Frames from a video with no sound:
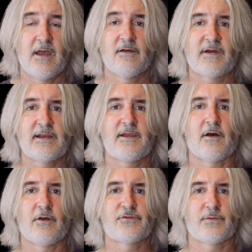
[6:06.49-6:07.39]
Finally,
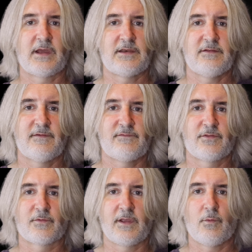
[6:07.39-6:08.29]
also in
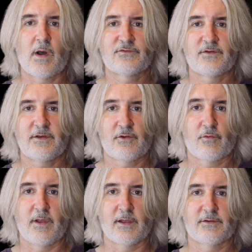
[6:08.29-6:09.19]
1953, Watson and
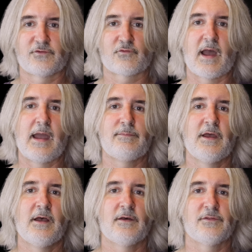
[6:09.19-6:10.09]
Crick described
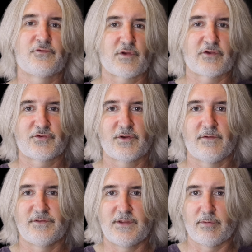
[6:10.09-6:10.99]
the structure of
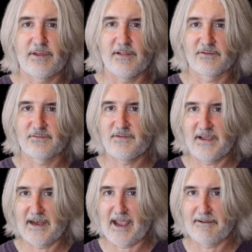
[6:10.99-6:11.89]
the double helix of
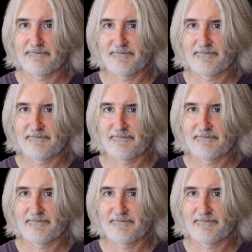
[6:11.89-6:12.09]
DNA.